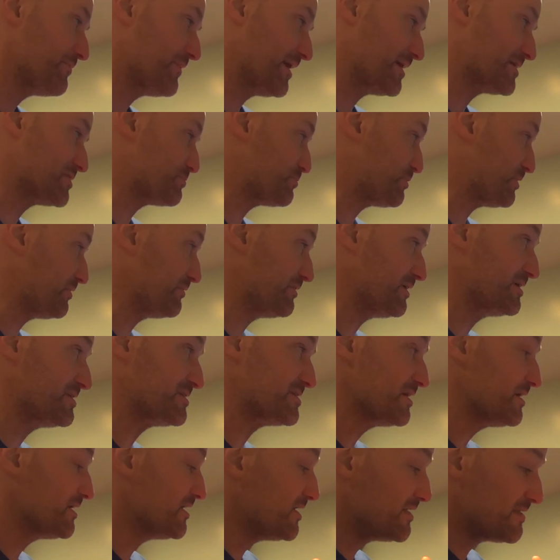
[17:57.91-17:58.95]

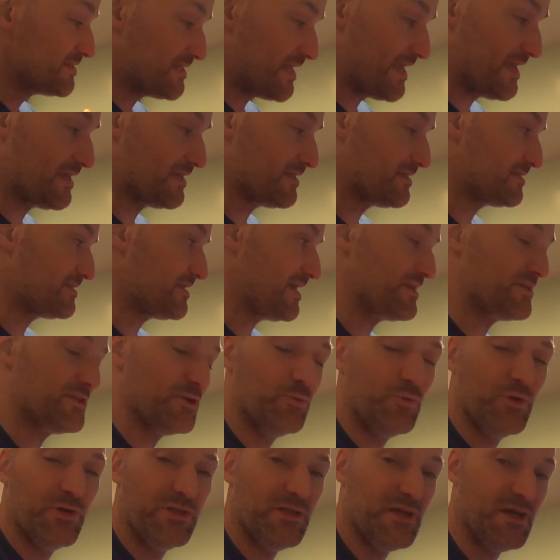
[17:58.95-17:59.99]
take the
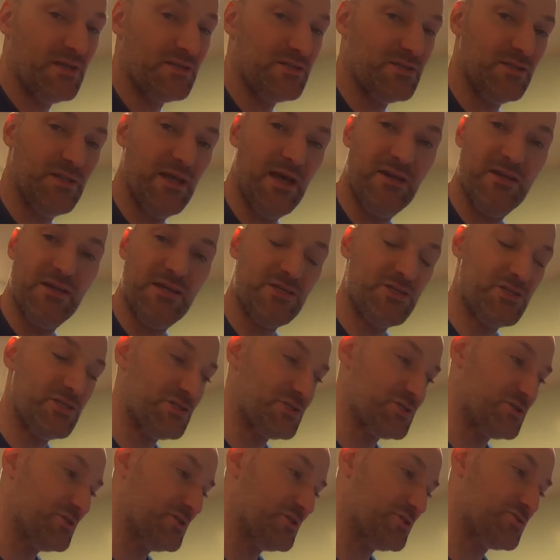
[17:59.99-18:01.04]
one nozzle out. It's
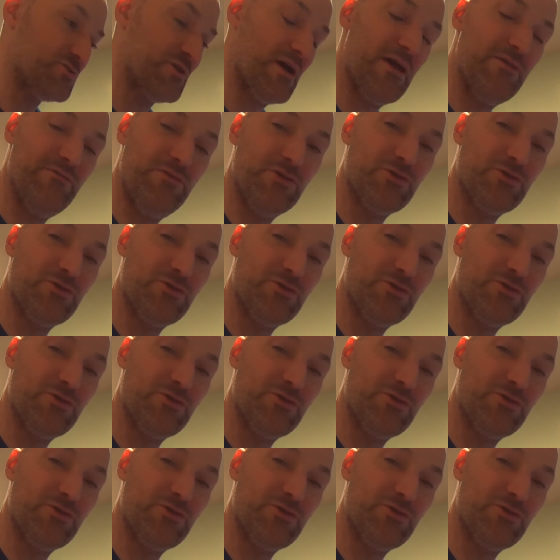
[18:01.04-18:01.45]
just going to drive you